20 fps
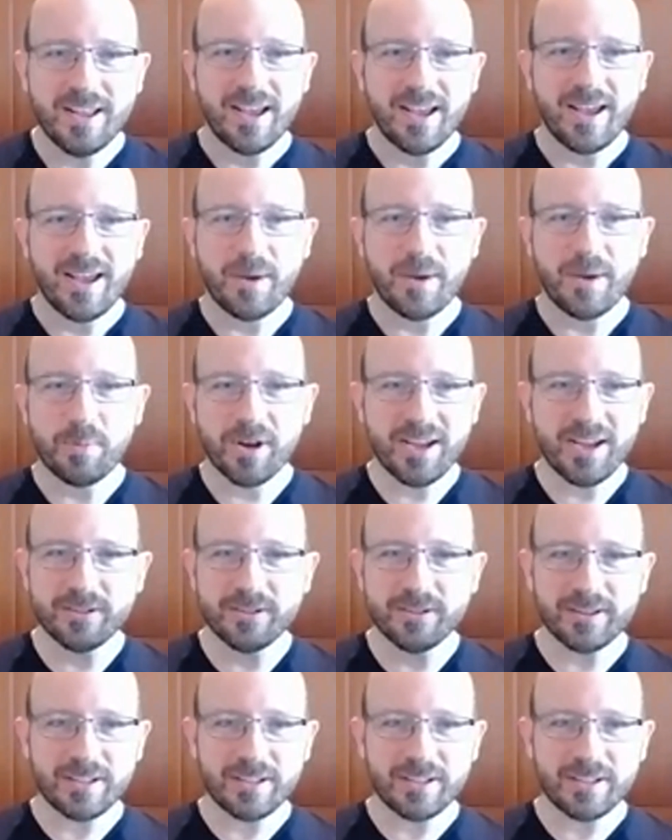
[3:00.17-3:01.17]
And when I
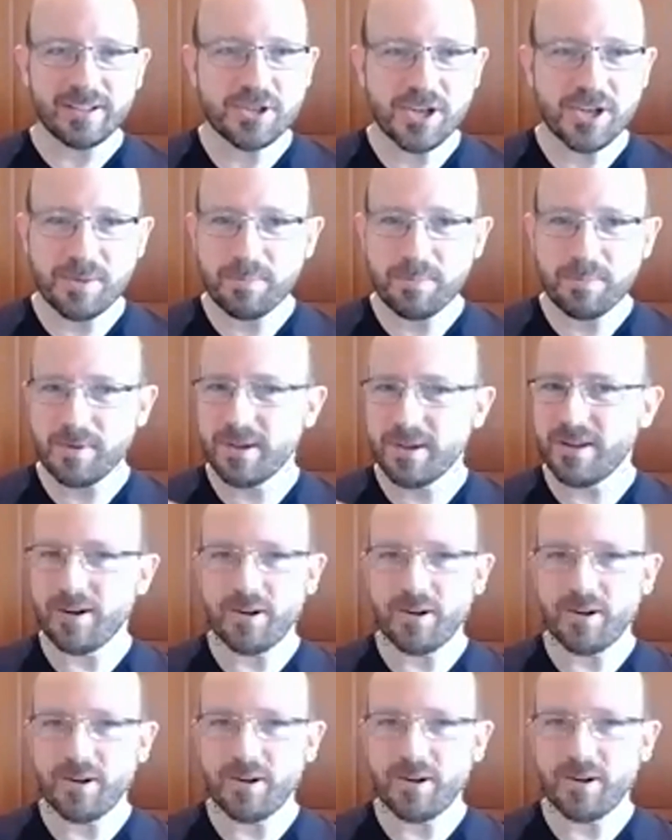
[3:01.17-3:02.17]
hear leadership in our
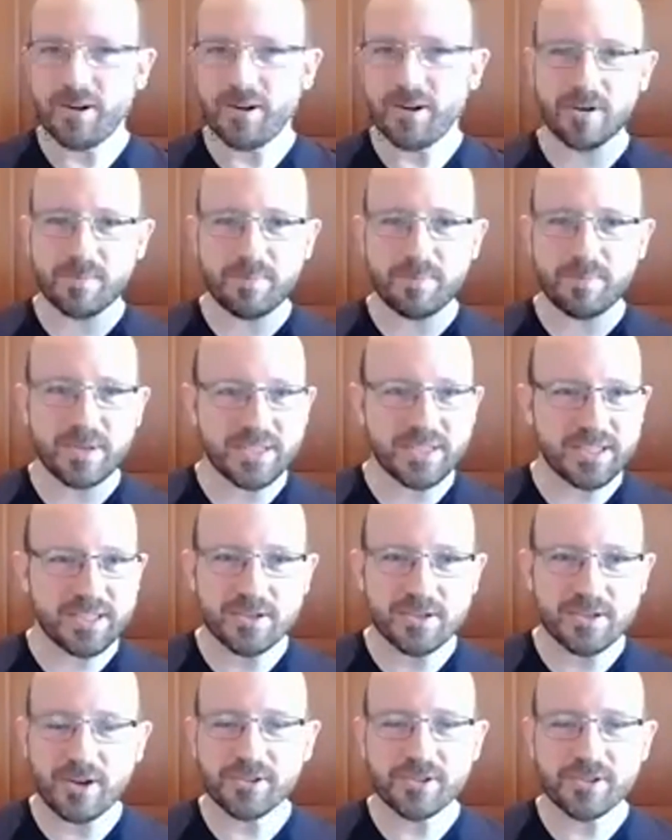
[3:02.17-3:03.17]
broader business
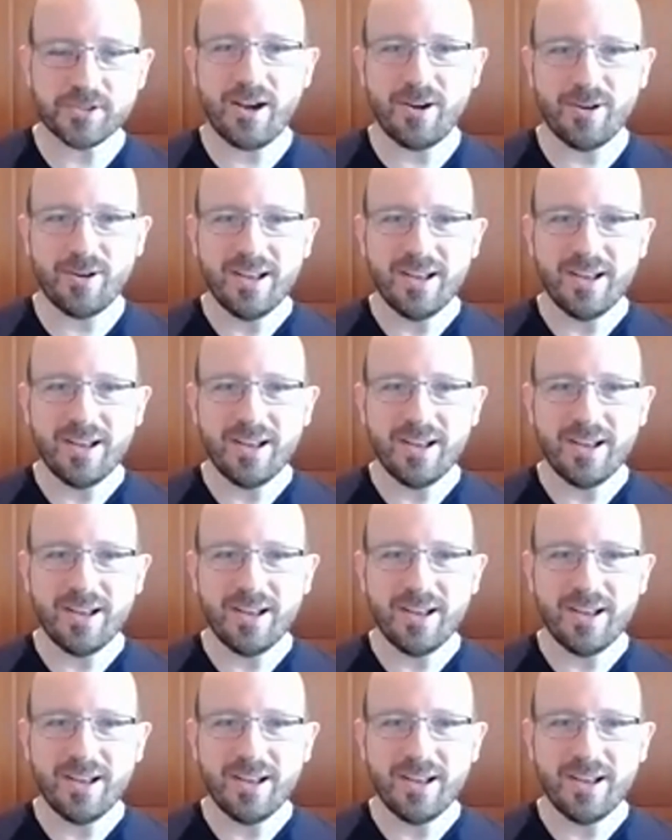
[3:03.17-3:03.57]
culture now,